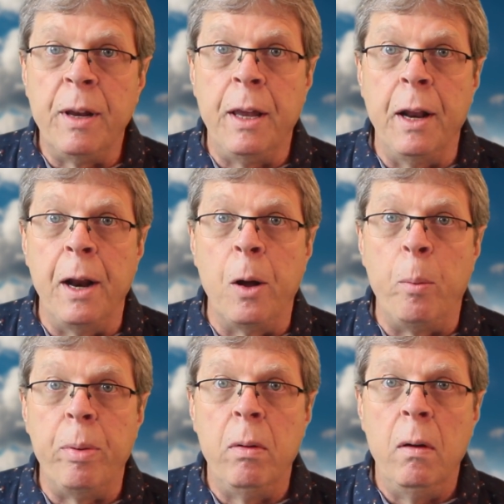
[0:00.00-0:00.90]
get
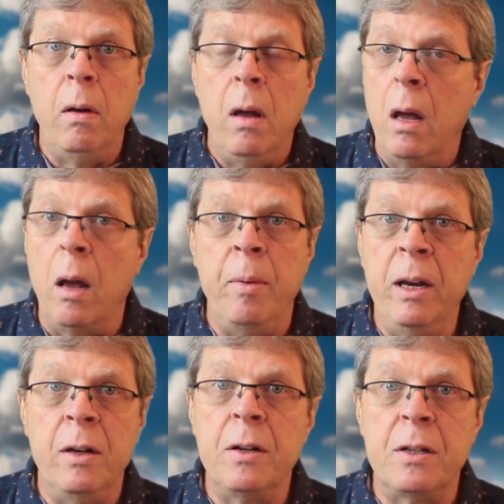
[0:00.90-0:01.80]
help. I
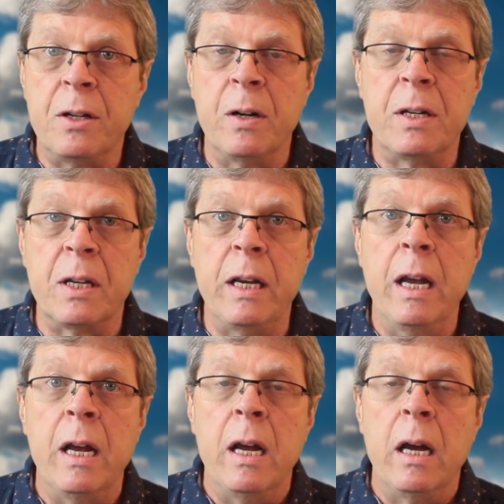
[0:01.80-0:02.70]
mean, seriously,
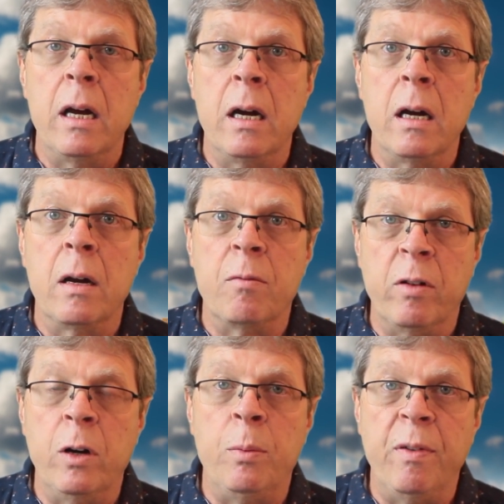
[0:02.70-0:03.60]

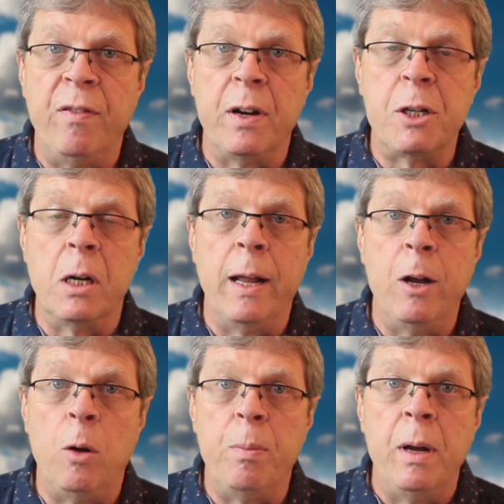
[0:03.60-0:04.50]
real professional
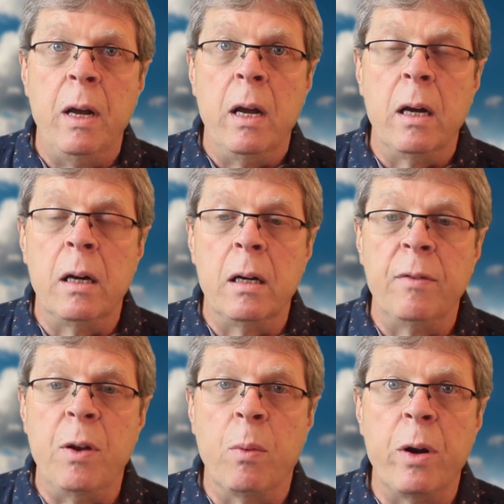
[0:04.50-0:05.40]
help.
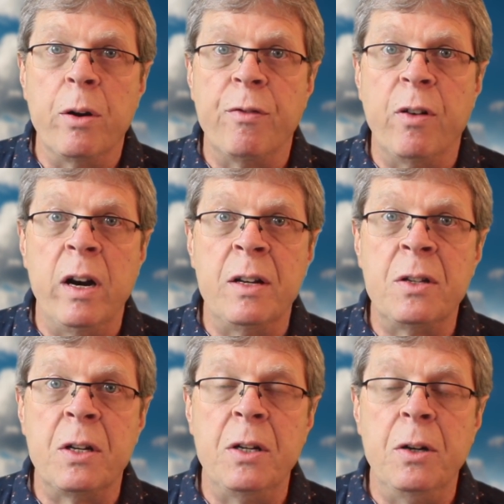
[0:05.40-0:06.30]
If you want your
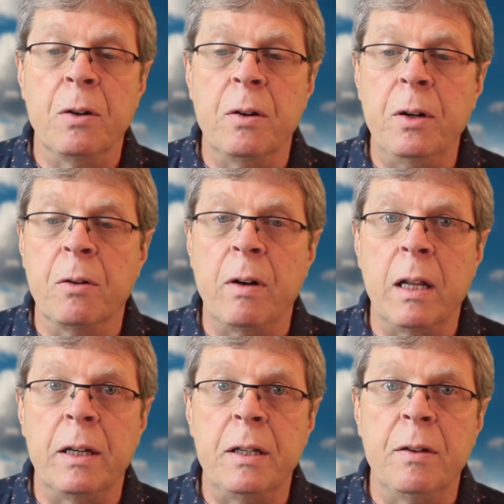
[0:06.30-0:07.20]
friends and your, your
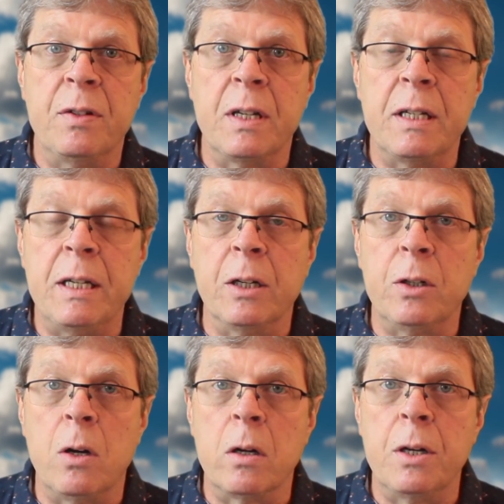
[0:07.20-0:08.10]
relatives to still
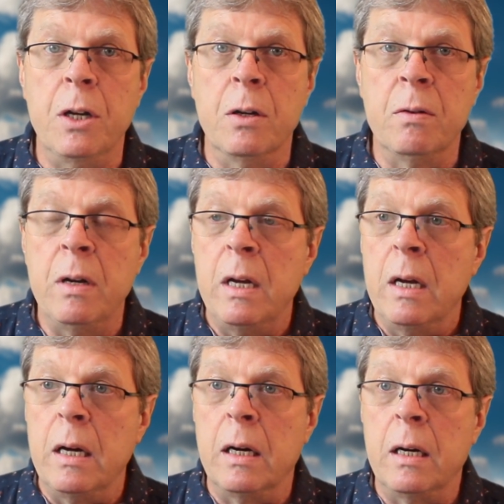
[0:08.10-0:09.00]
talk to you,
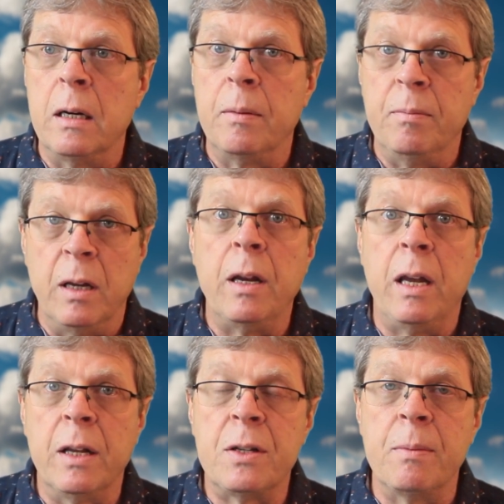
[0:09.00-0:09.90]

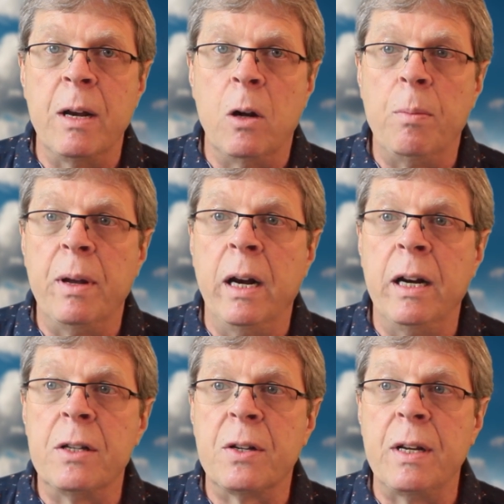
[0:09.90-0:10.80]
get some help
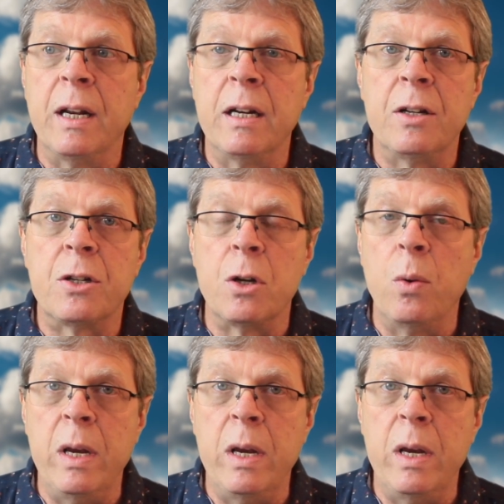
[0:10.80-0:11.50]
and it's and it's so